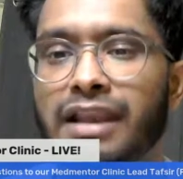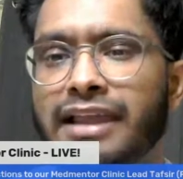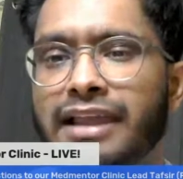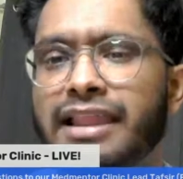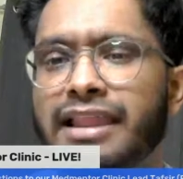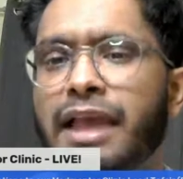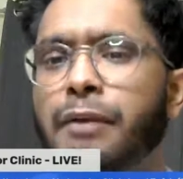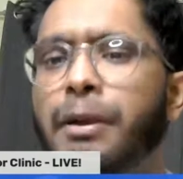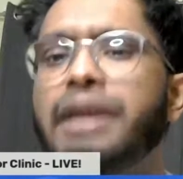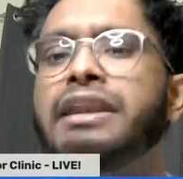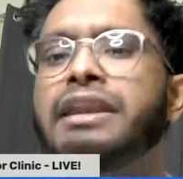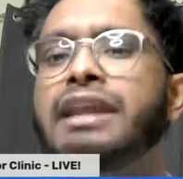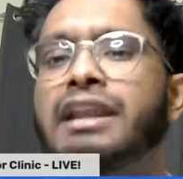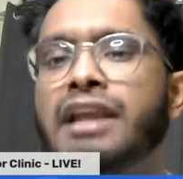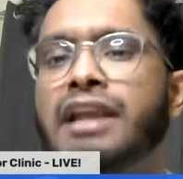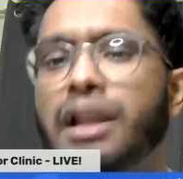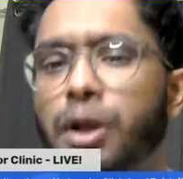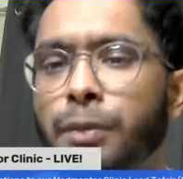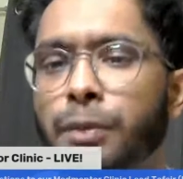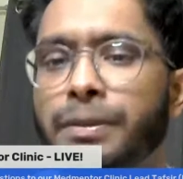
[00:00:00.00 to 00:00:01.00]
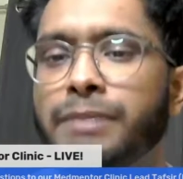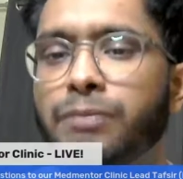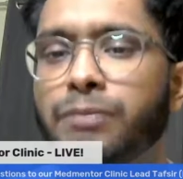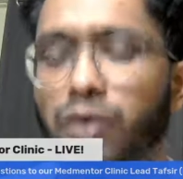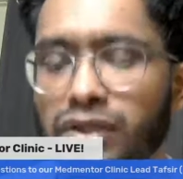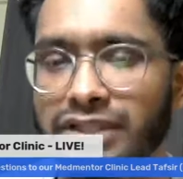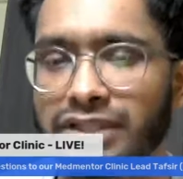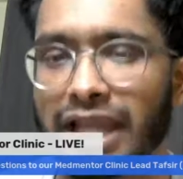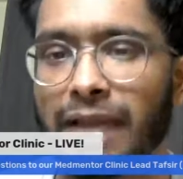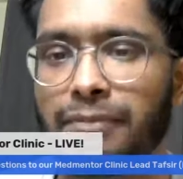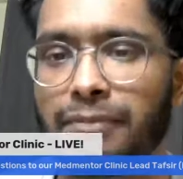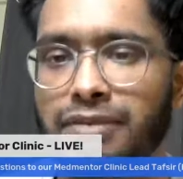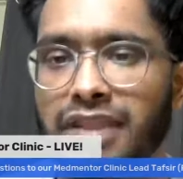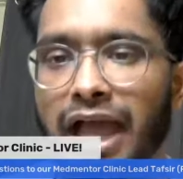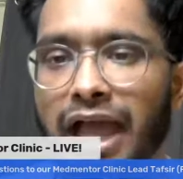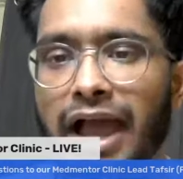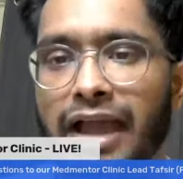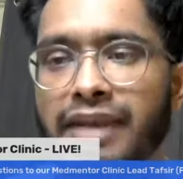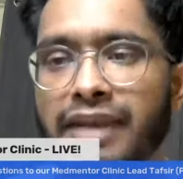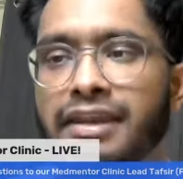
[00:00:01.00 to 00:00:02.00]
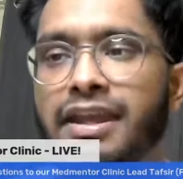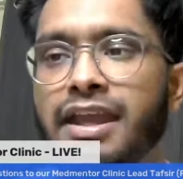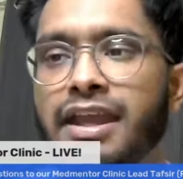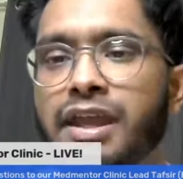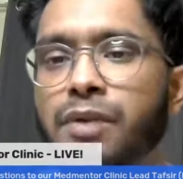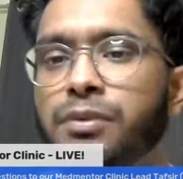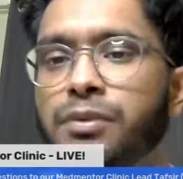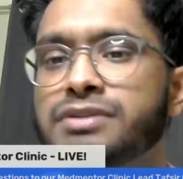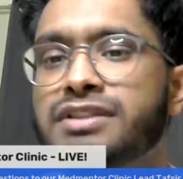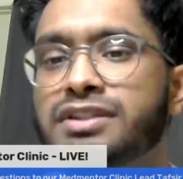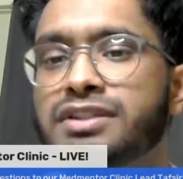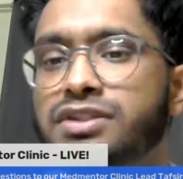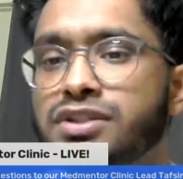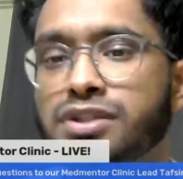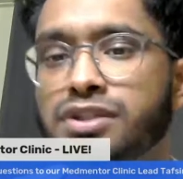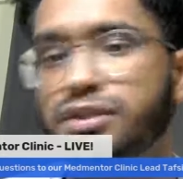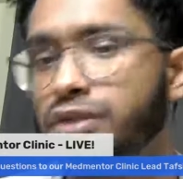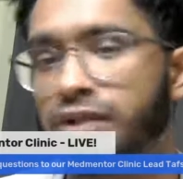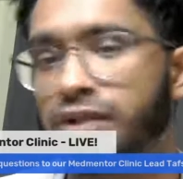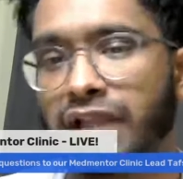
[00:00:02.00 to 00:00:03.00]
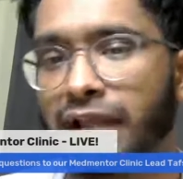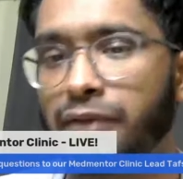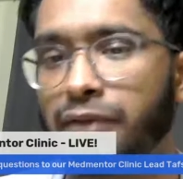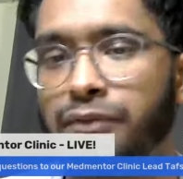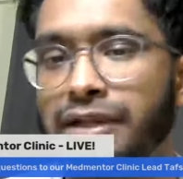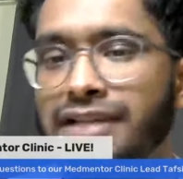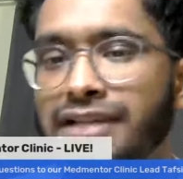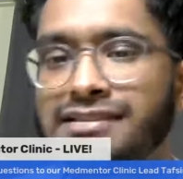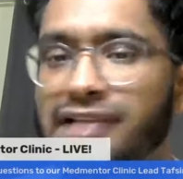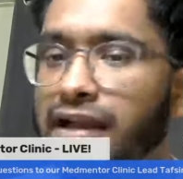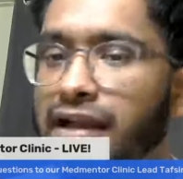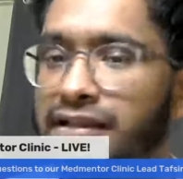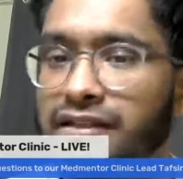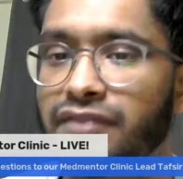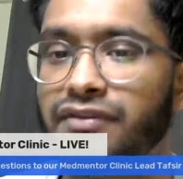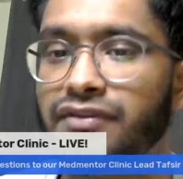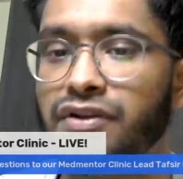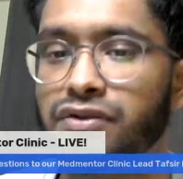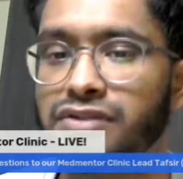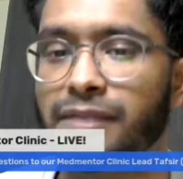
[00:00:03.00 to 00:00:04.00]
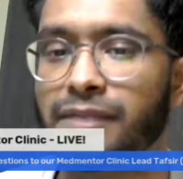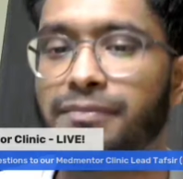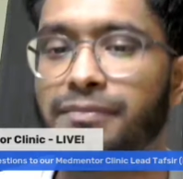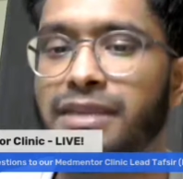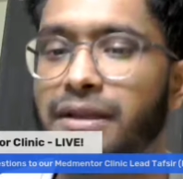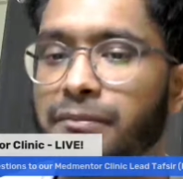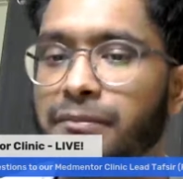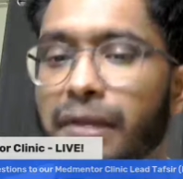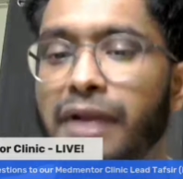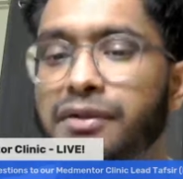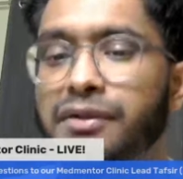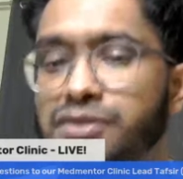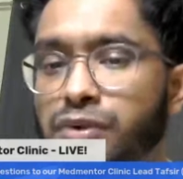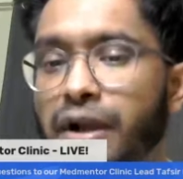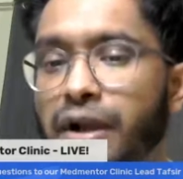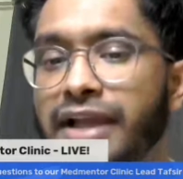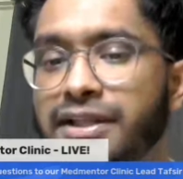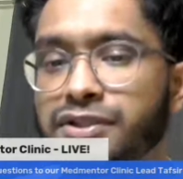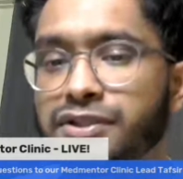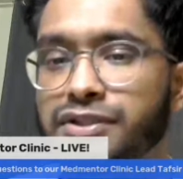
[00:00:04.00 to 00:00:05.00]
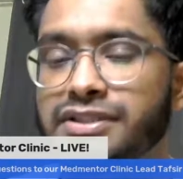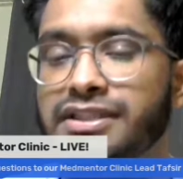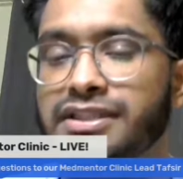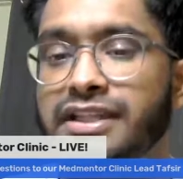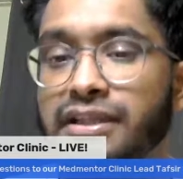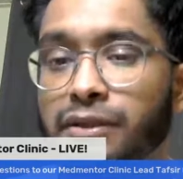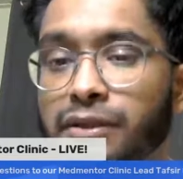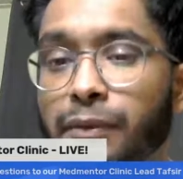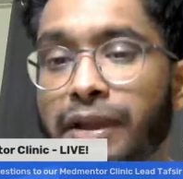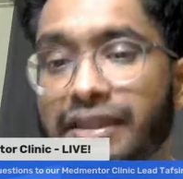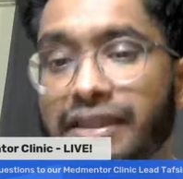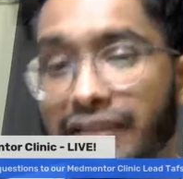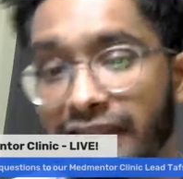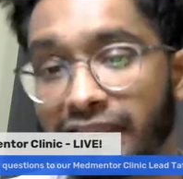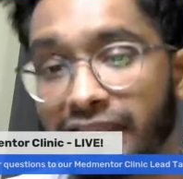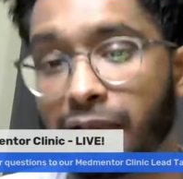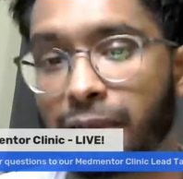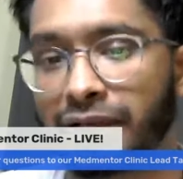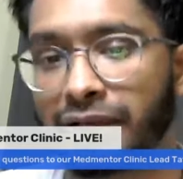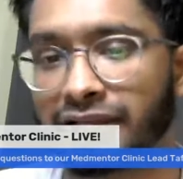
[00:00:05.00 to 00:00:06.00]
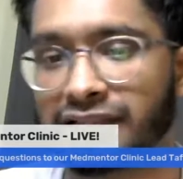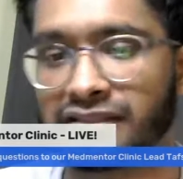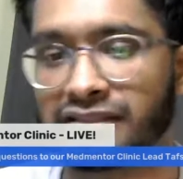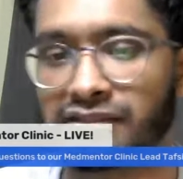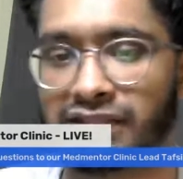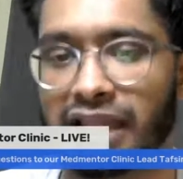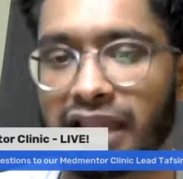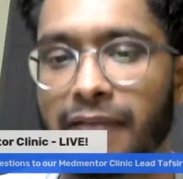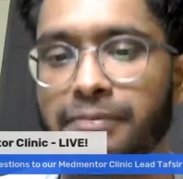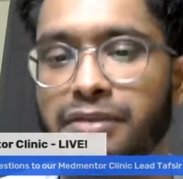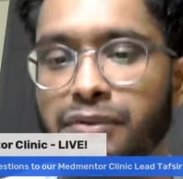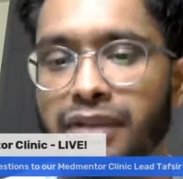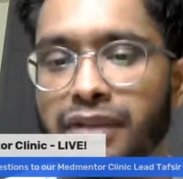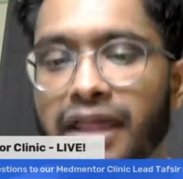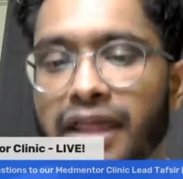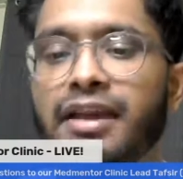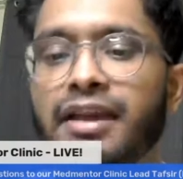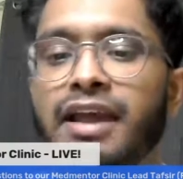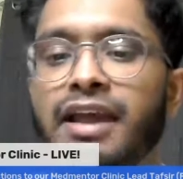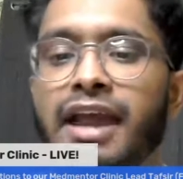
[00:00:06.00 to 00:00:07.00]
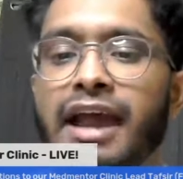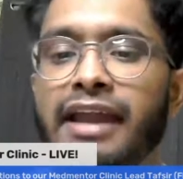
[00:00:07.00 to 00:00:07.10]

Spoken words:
Like they went in a little bit more depth, and it wasn't like really scientific or something, but it was quite interesting in the way that they went into depth with it,